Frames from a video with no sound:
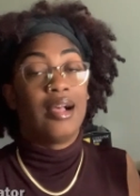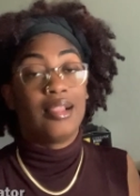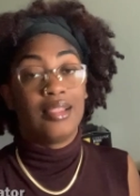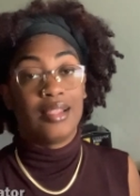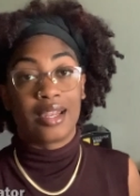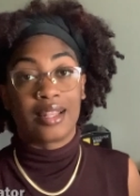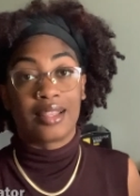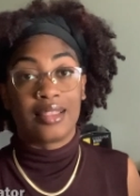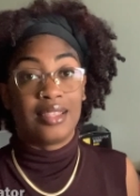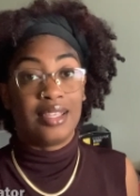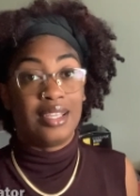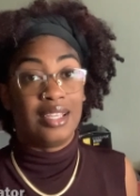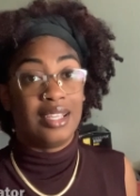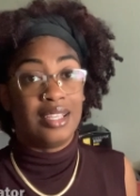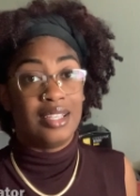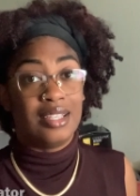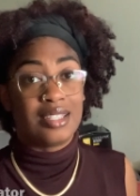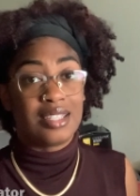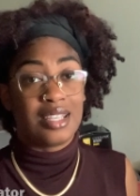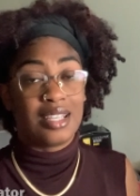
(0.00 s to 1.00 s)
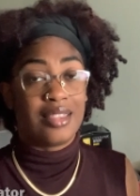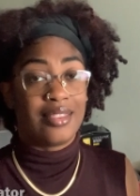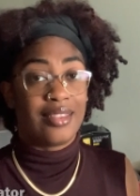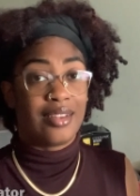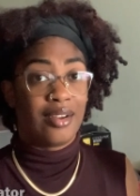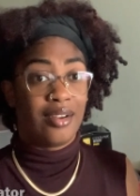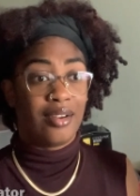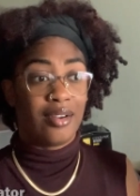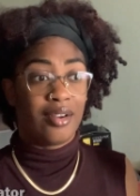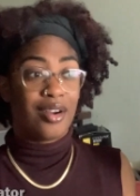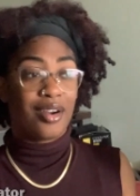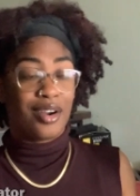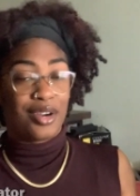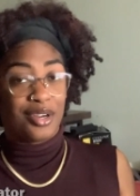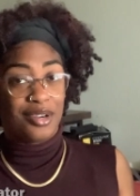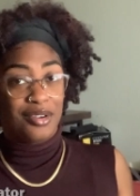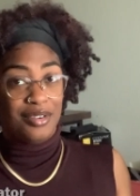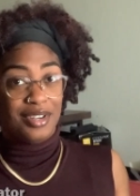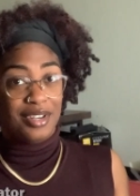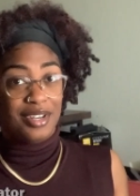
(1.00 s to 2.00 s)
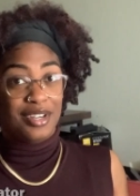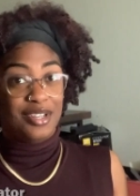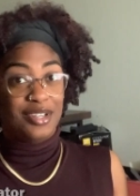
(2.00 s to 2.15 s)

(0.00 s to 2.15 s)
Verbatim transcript: a lot of things in their art career,